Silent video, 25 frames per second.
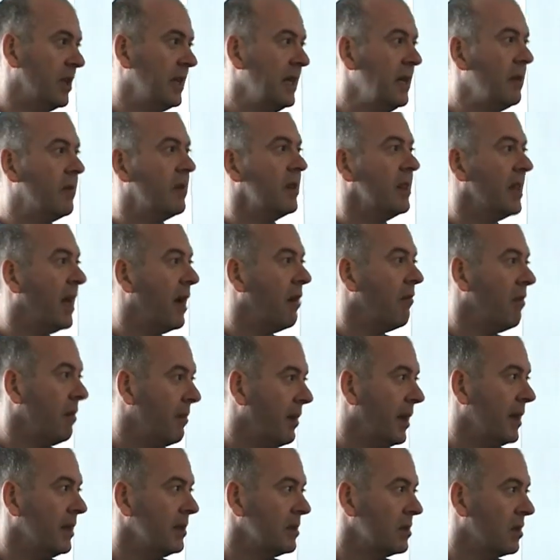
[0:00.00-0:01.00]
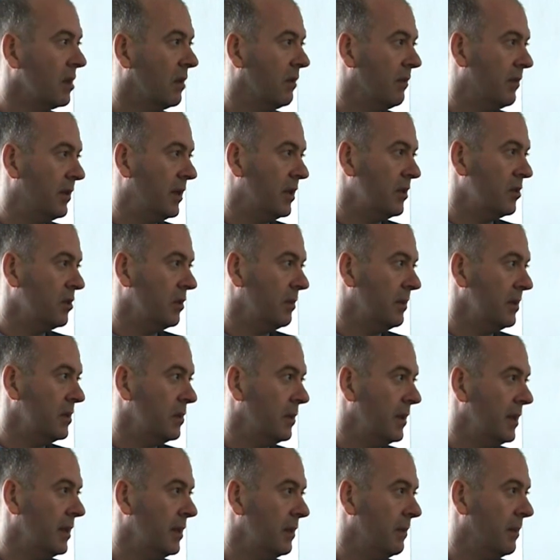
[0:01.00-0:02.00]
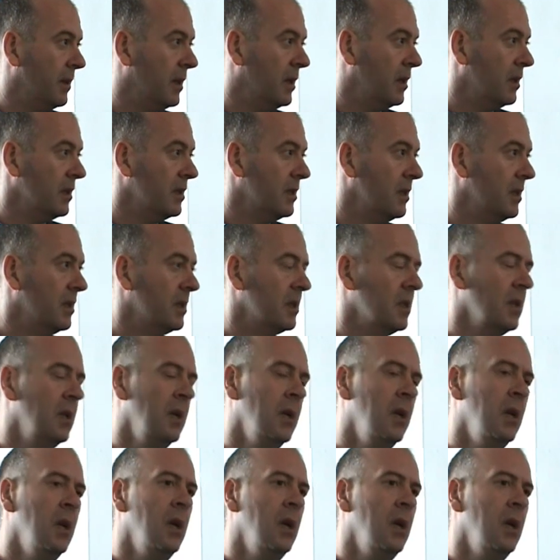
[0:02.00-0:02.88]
and even that remains confidential between the parties.